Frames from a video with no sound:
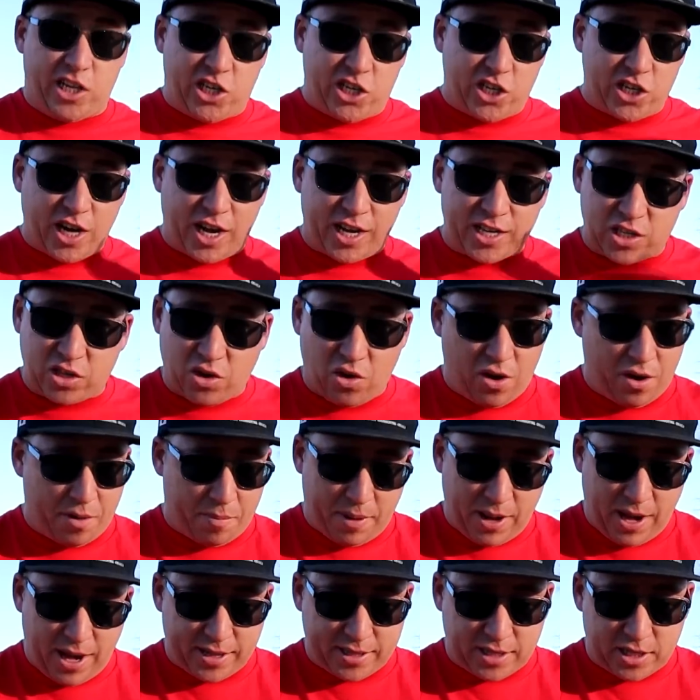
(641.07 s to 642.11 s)
just gone
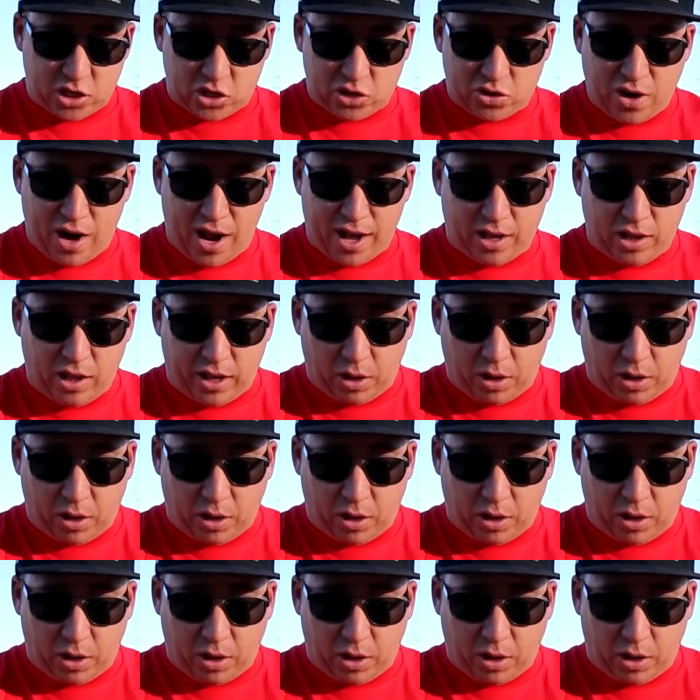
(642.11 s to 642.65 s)
past the truck.